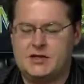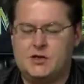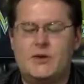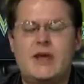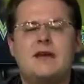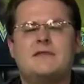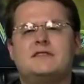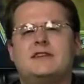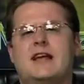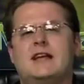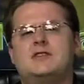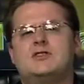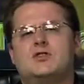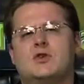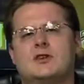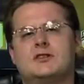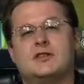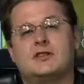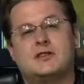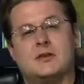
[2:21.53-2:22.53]
So we have 10
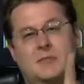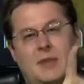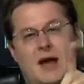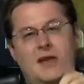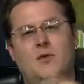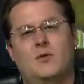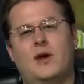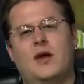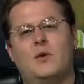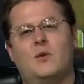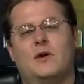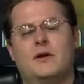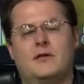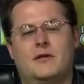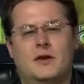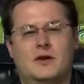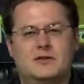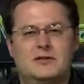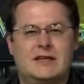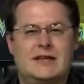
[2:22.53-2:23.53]
sources, and by the way, one of
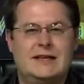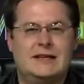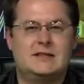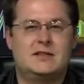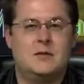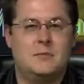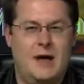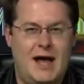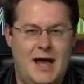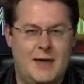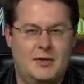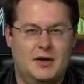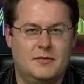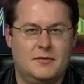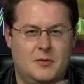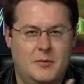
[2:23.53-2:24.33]
those is the Bible.